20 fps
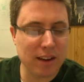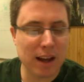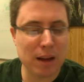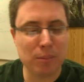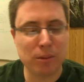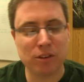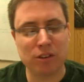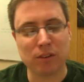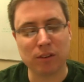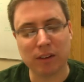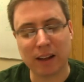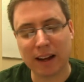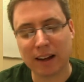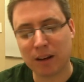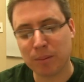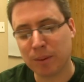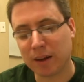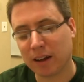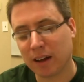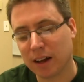time would you
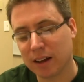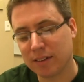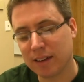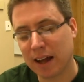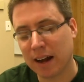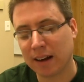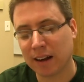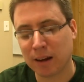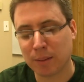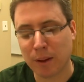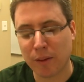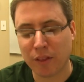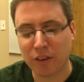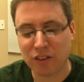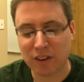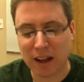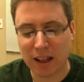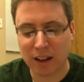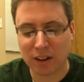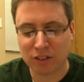like to be contacted about the
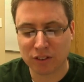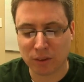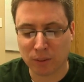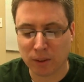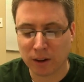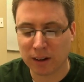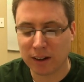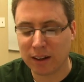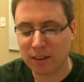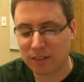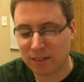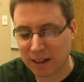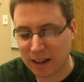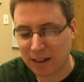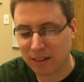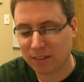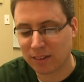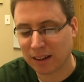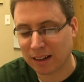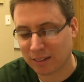challenge, to organize
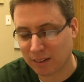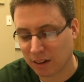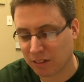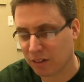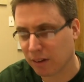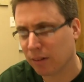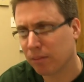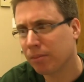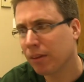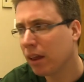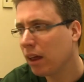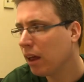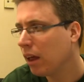dates, etc.?